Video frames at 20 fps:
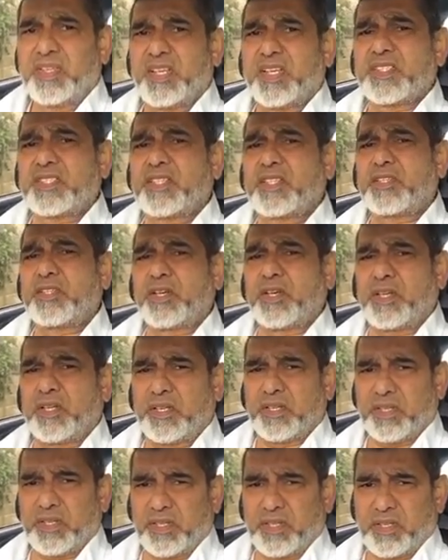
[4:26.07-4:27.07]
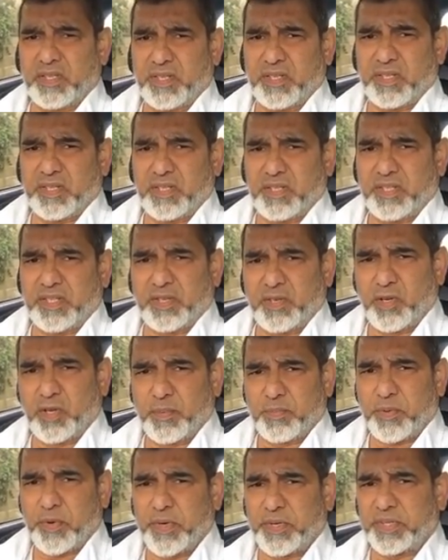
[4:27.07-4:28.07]
Yeah, so the
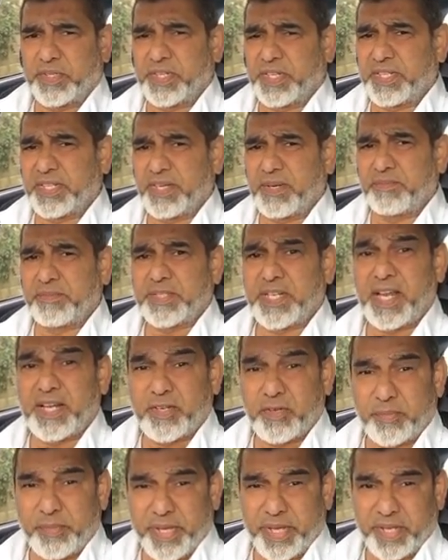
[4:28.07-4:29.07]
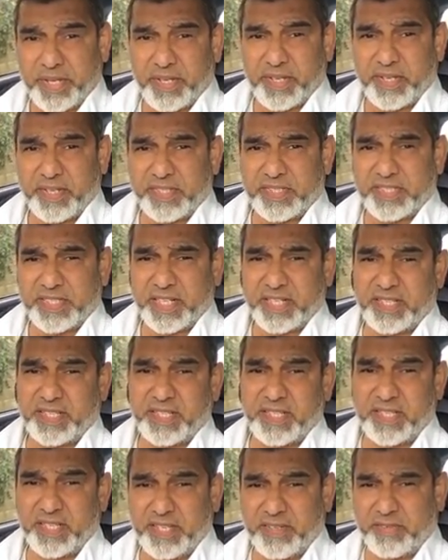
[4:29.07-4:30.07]
whole point that I'm trying to make is that
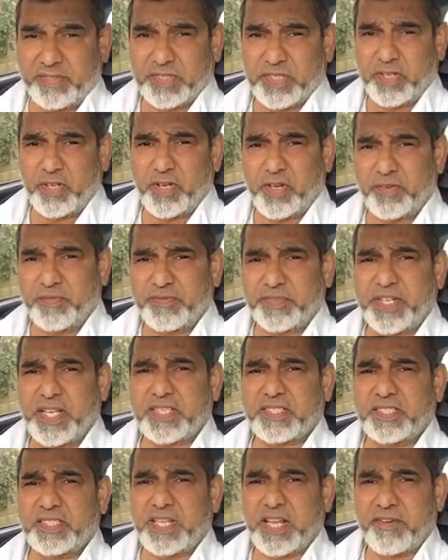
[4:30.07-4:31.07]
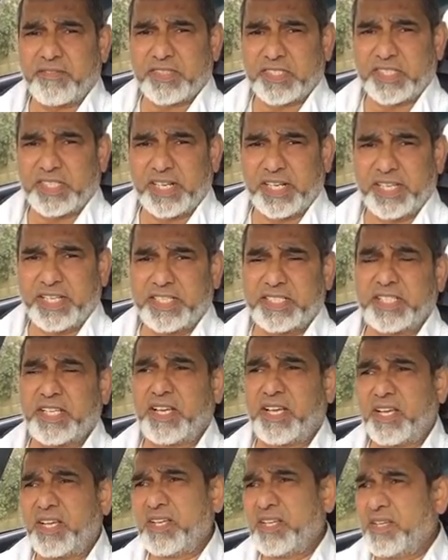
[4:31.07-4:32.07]
there was a lot of taxi drivers in Leeds
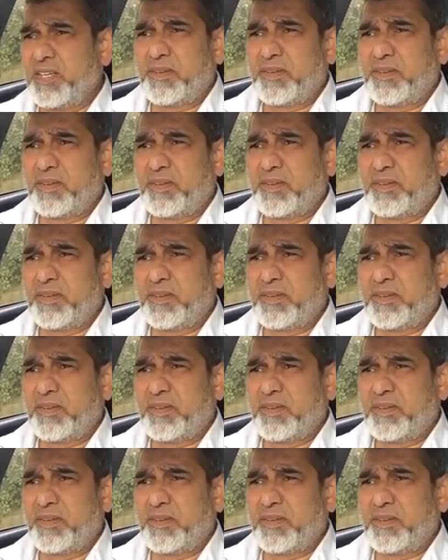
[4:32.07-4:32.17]
a